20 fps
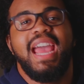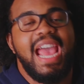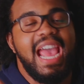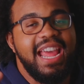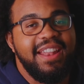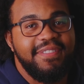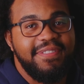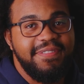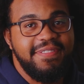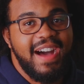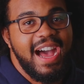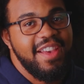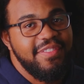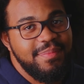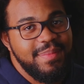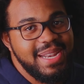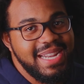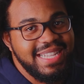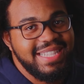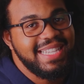and
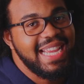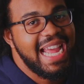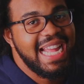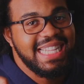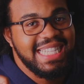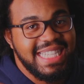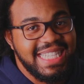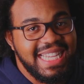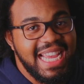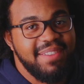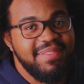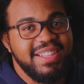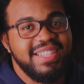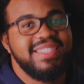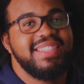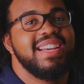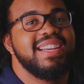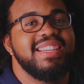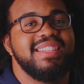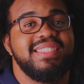5 minutes and 7
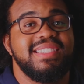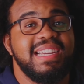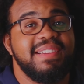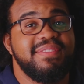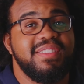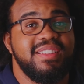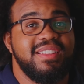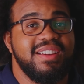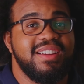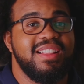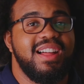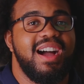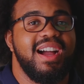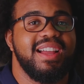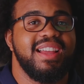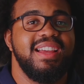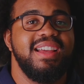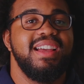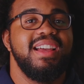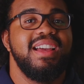seconds left on the clock.